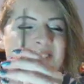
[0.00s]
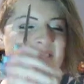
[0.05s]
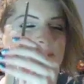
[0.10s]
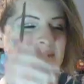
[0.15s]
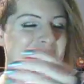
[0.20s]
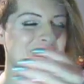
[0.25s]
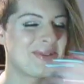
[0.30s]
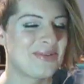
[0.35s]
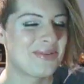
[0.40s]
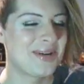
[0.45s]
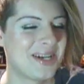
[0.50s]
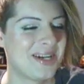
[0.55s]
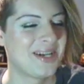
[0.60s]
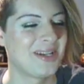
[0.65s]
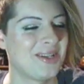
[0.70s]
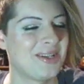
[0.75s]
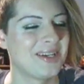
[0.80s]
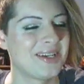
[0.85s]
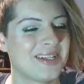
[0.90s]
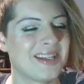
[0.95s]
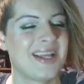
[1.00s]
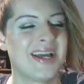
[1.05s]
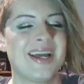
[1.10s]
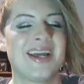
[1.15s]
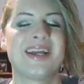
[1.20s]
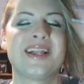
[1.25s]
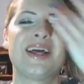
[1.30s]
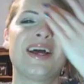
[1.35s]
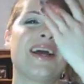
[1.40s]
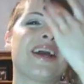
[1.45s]
Like, what do you want her to look
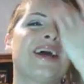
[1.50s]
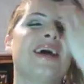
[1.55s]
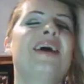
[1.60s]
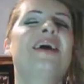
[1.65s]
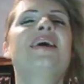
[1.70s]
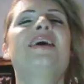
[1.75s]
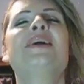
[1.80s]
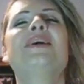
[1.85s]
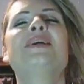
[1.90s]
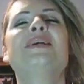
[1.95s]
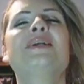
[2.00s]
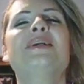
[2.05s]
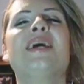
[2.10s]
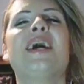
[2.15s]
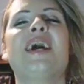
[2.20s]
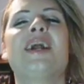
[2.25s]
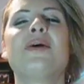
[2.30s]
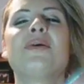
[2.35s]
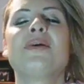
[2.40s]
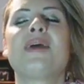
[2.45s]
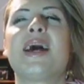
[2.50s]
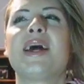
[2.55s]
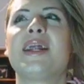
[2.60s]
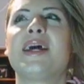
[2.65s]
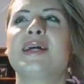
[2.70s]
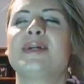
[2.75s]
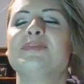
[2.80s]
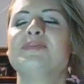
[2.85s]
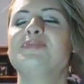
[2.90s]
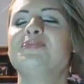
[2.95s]
like? Like, I don't get
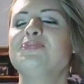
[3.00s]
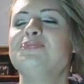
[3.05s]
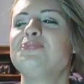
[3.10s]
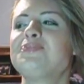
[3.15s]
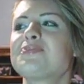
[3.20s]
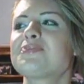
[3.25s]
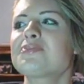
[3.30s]
it.